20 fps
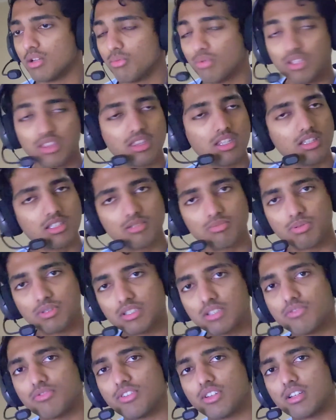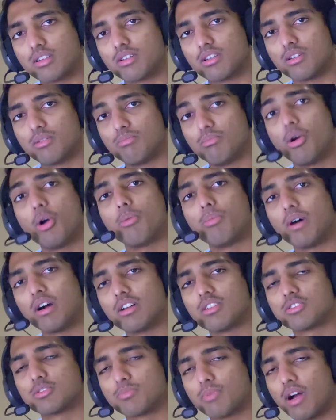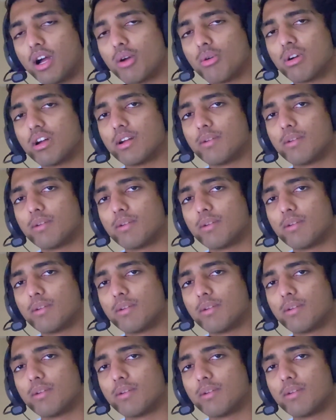this specific mobile spyware,